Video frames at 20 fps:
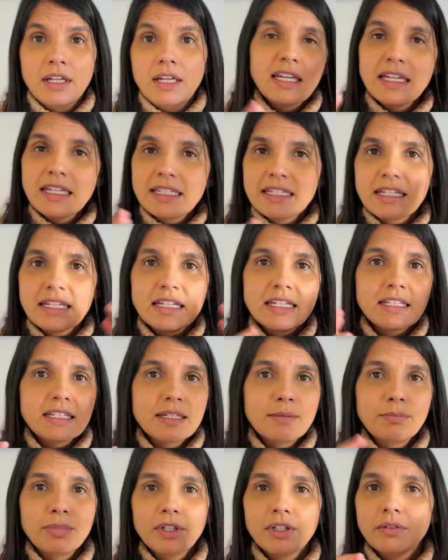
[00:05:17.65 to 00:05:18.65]
Easy,
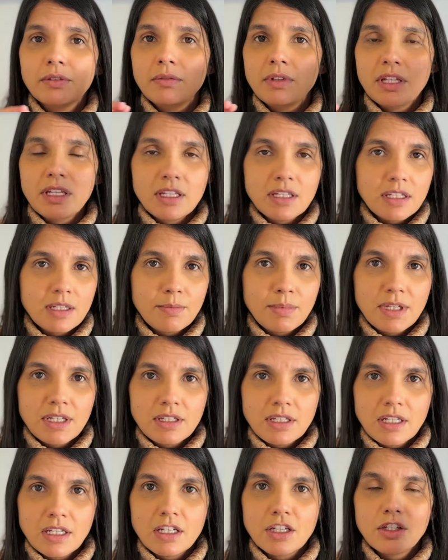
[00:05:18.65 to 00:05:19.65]
simple, easy
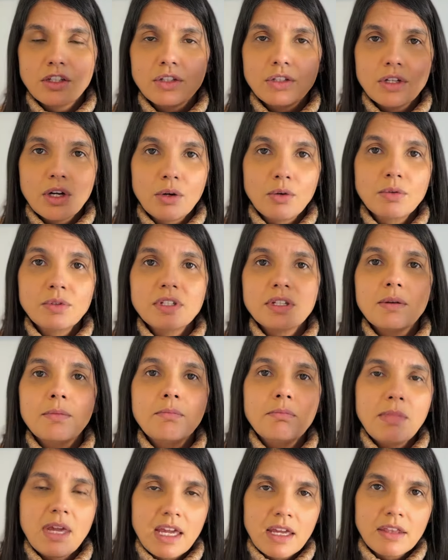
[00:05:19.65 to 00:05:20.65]
peasy. Don't
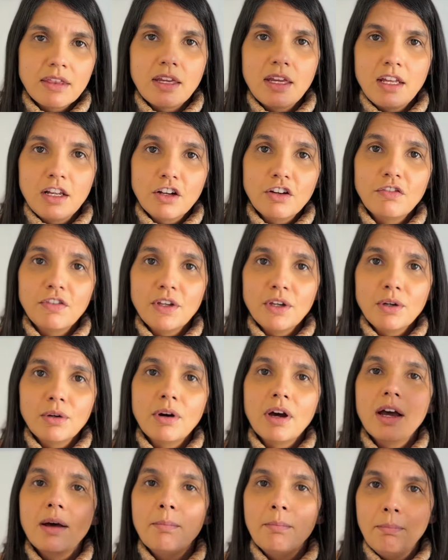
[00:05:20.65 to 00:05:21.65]
make the interview
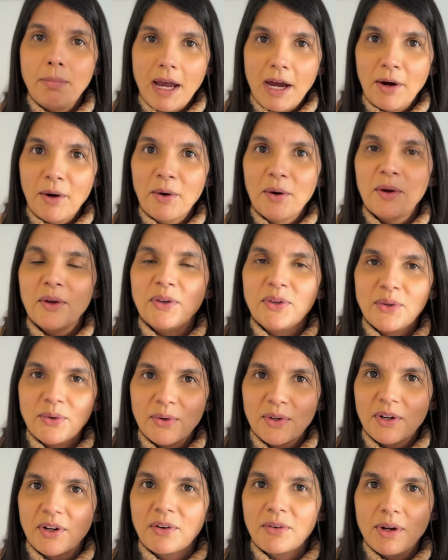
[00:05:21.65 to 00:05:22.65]
about
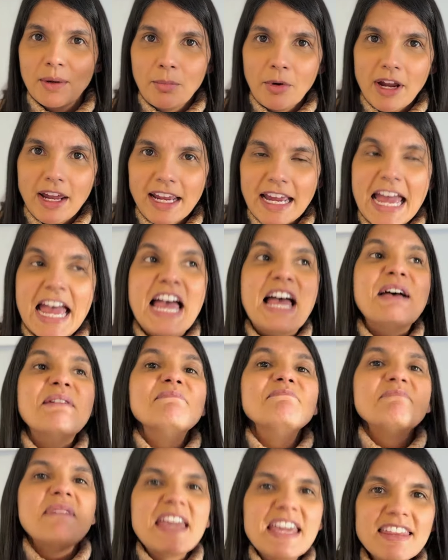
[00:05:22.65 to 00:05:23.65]
your career break.
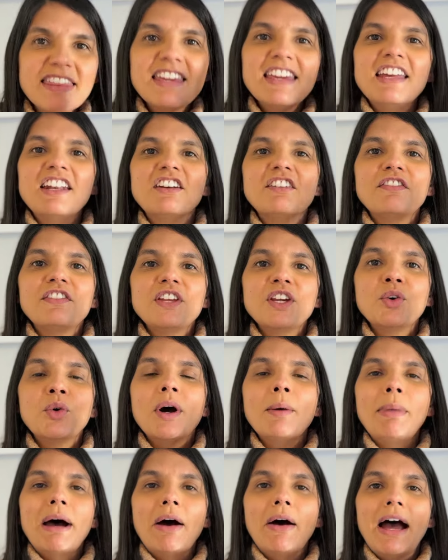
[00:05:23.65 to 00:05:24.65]
Make the interview
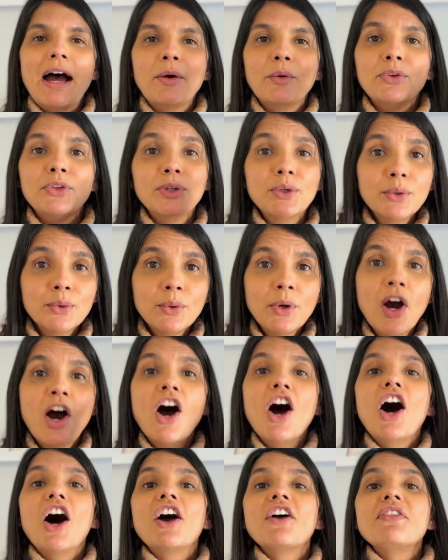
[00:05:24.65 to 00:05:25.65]
about how you
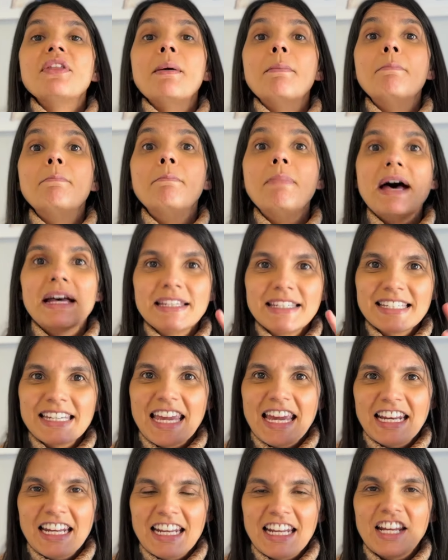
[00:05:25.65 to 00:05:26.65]
are the best
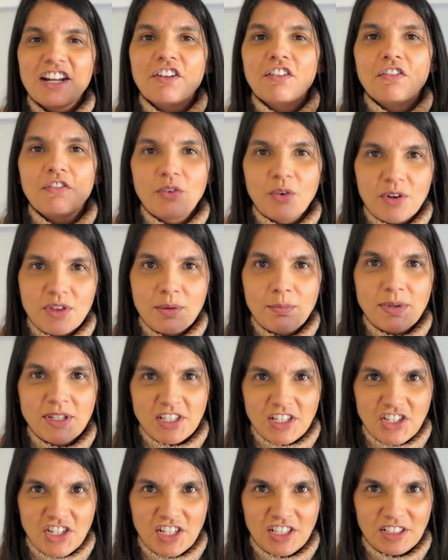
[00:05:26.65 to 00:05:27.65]
candidate for the
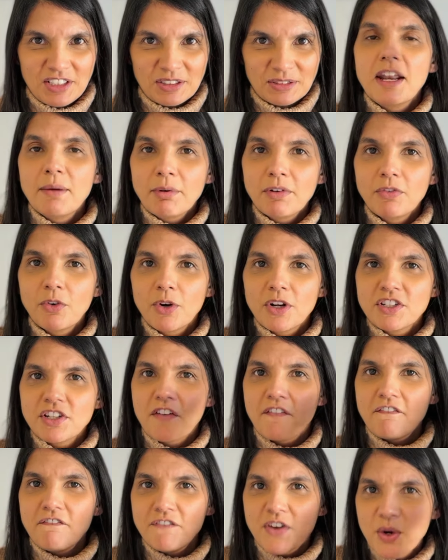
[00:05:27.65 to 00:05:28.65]
position. And number four is
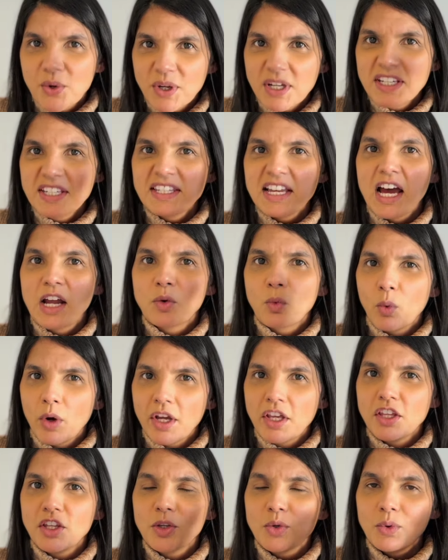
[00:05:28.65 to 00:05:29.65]
focus on
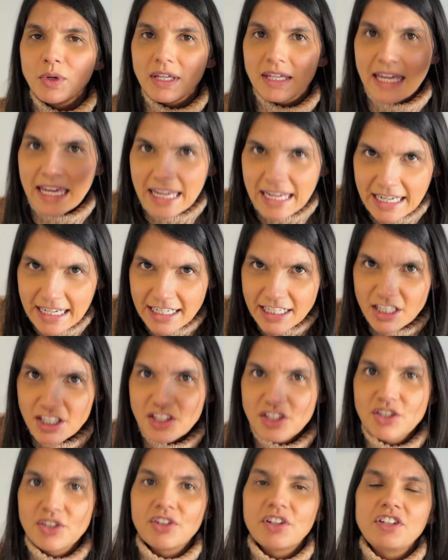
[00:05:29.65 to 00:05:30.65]
what you gained
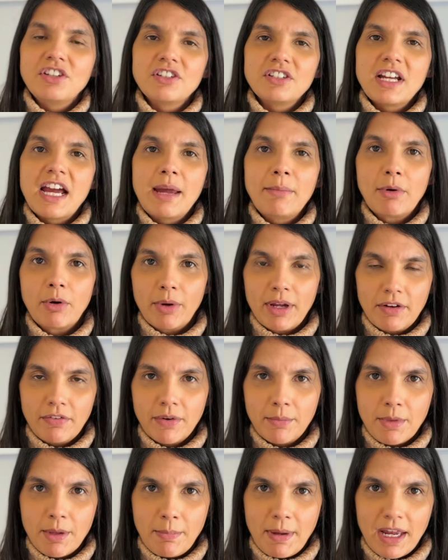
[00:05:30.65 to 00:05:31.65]
during your time away
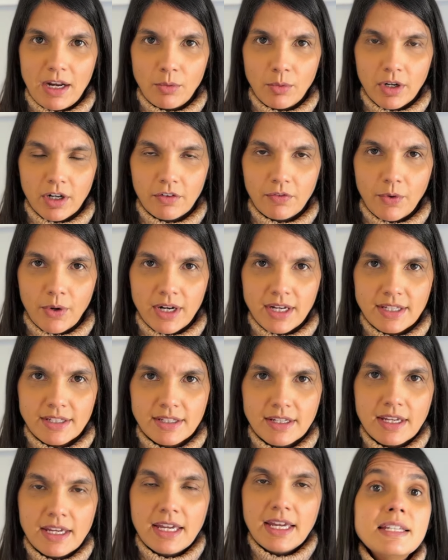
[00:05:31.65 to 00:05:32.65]
from the paid
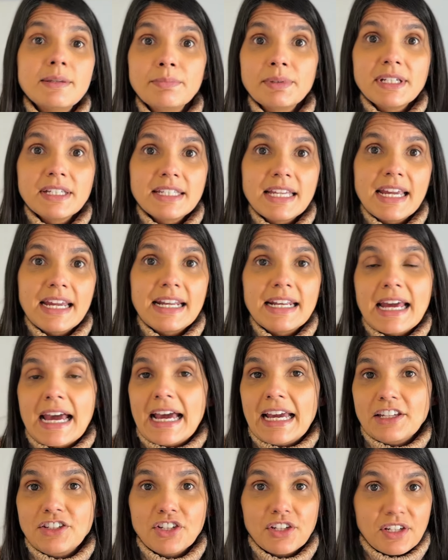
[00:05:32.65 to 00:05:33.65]
workforce. Simply saying,
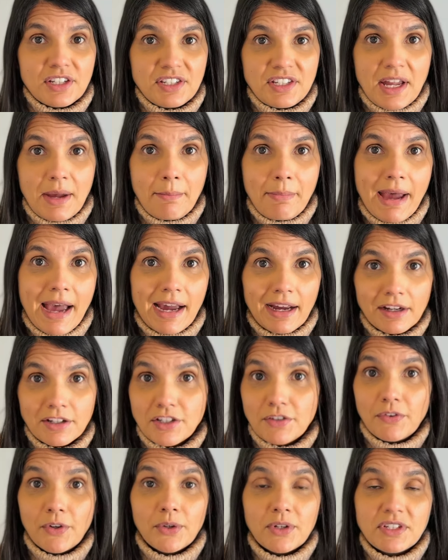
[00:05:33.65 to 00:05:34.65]
I took a step back
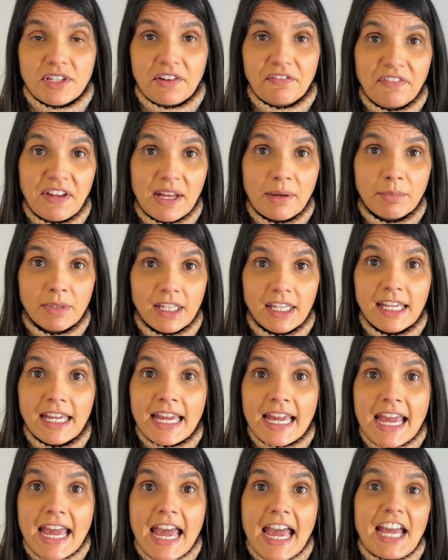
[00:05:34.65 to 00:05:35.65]
to focus on family.
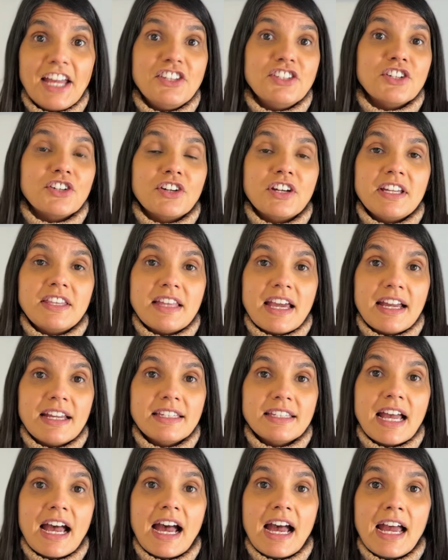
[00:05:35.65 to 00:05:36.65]
And during that
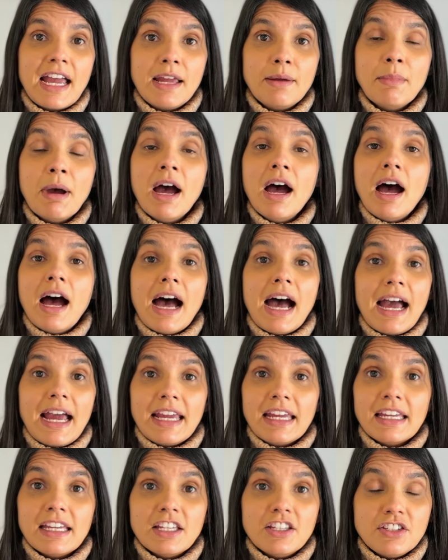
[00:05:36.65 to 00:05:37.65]
time,
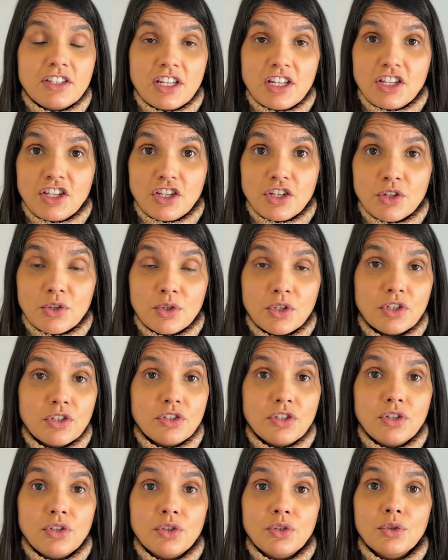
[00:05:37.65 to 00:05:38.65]
I continued
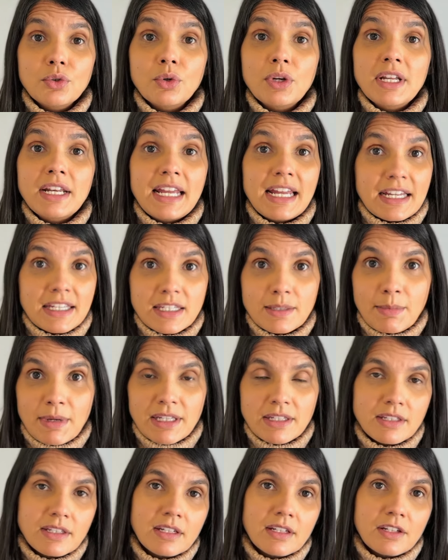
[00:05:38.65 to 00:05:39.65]
to enhance my
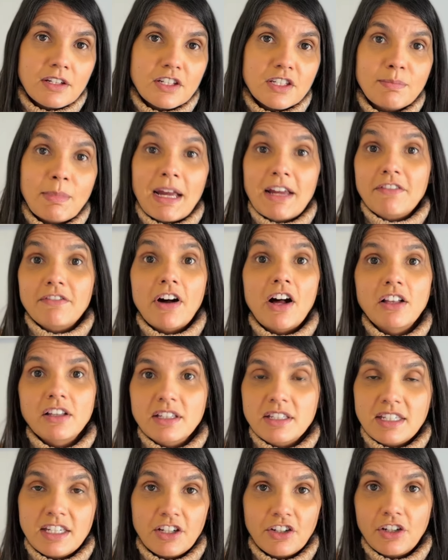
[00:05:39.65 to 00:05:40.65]
skills by
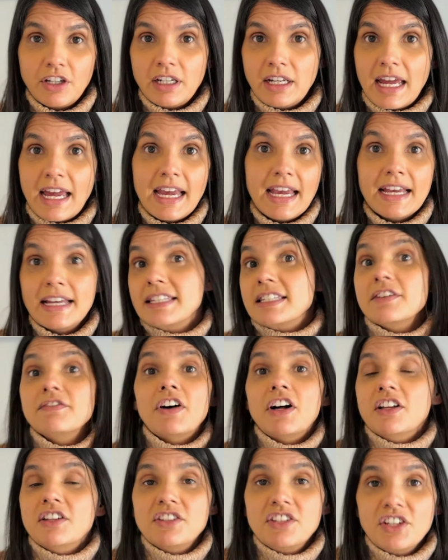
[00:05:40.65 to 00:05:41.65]
volunteering as a
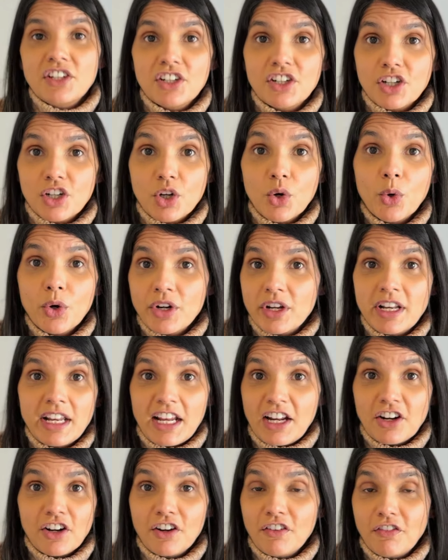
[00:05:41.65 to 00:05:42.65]
volunteer
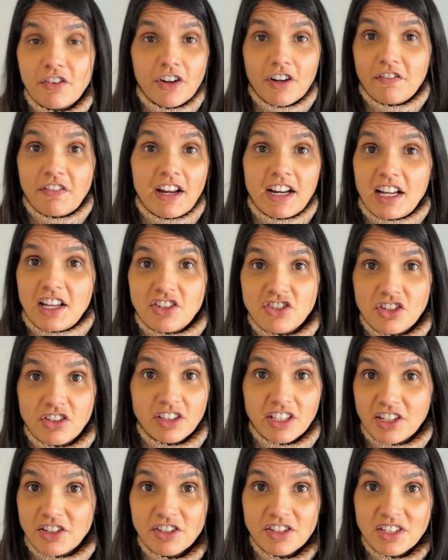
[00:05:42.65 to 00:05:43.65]
coordinator for a financial
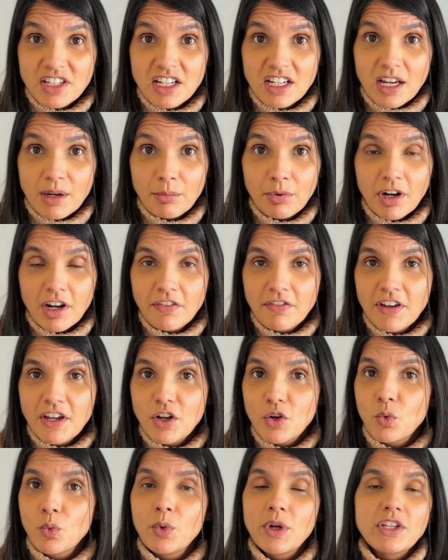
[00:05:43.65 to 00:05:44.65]
literacy nonprofit,
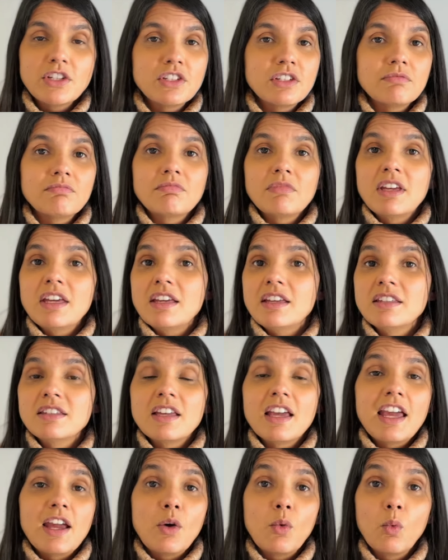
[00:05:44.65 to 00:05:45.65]
which is
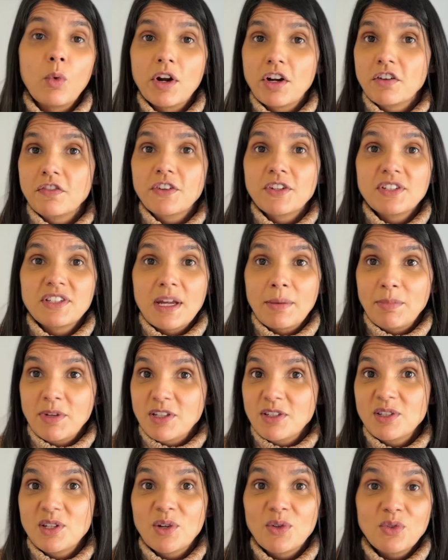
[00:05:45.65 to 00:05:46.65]
a wonderful
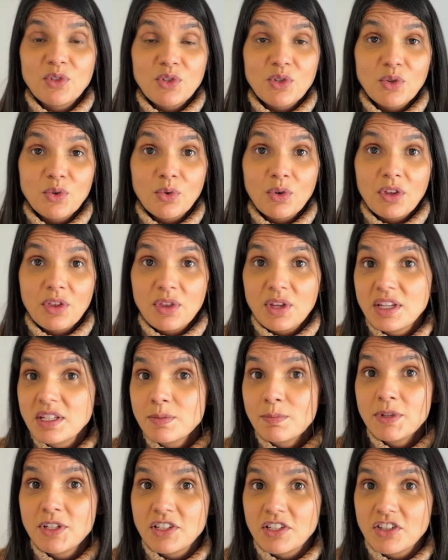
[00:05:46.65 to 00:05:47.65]
stepping stone to this
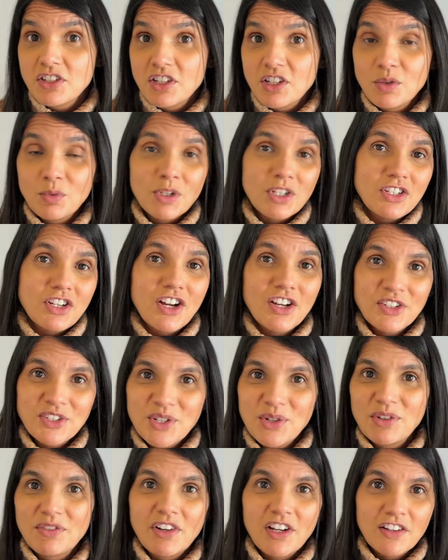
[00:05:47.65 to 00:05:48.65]
position, which
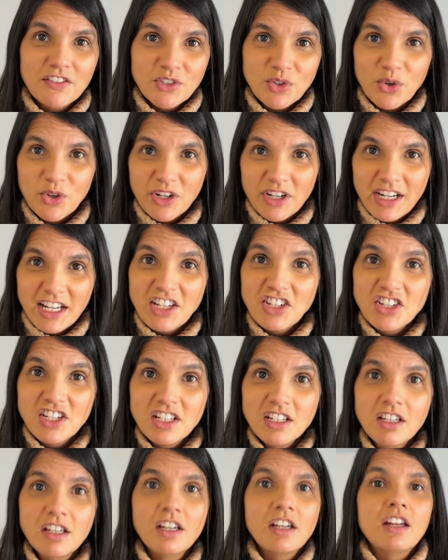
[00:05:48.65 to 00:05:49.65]
also involves
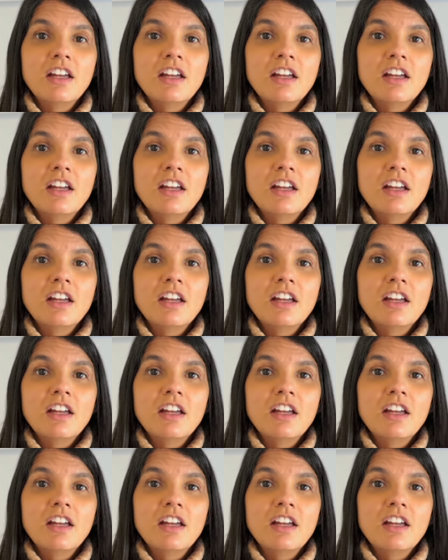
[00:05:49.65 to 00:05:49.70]
coordination.